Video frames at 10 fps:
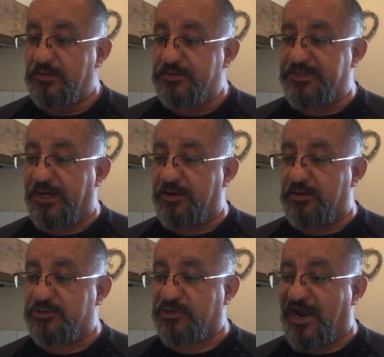
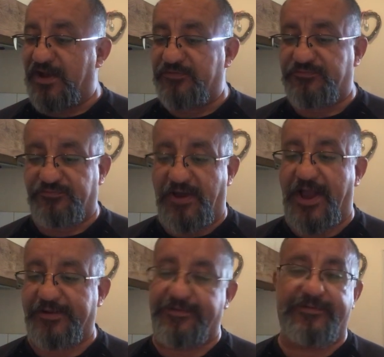Zero trans
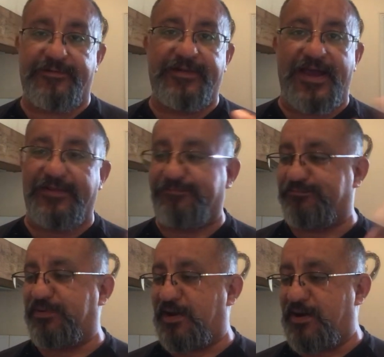fat and all
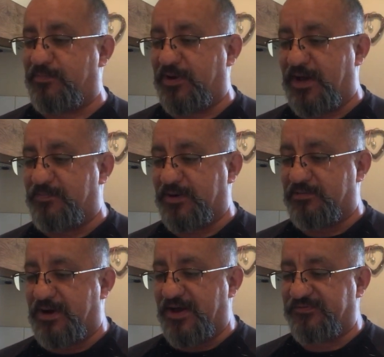that blah blah
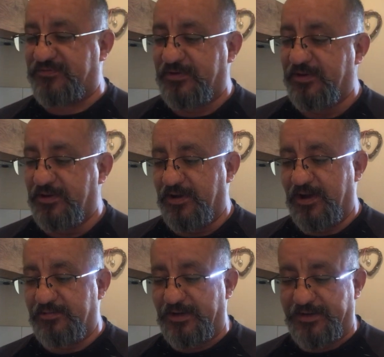bakwas. I
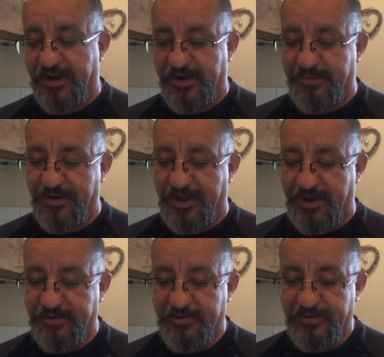don't really care about
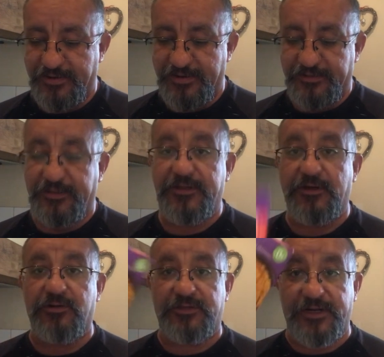that. The
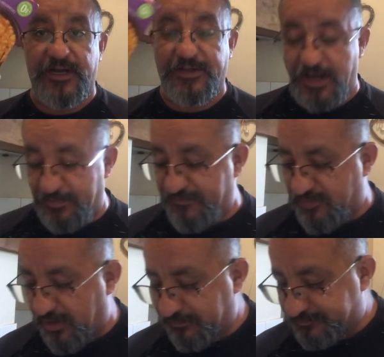chalo tadka dal we've
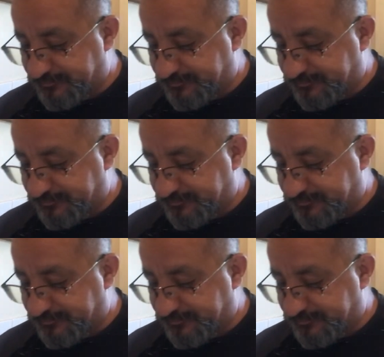got.